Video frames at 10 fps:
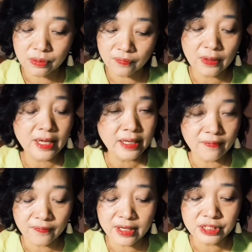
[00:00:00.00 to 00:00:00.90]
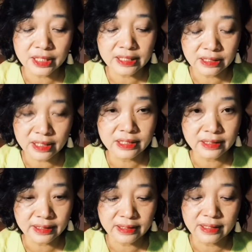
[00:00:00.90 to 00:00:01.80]
Klein and Freitas in
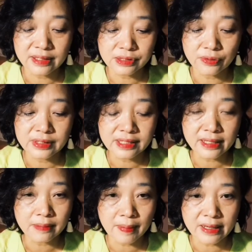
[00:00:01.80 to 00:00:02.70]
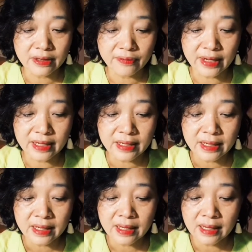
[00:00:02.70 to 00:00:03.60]
1999, cited by
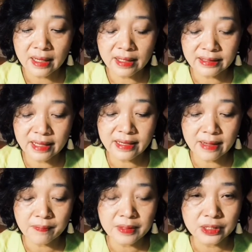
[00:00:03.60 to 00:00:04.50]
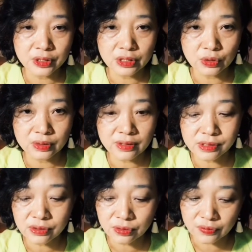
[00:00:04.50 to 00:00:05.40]
Gay and Peter in
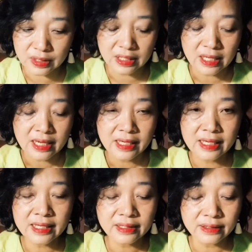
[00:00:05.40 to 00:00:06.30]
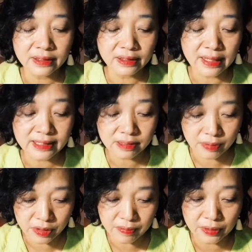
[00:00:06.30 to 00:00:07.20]
2003. In the
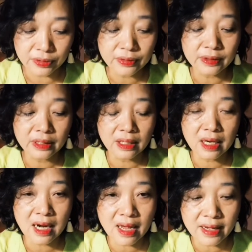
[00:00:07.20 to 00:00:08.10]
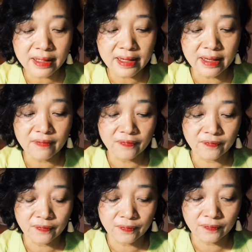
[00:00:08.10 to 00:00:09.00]
experiment, the Klein and
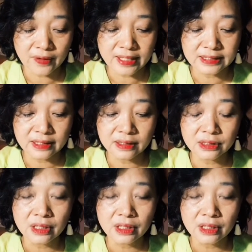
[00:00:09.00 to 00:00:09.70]
Freitas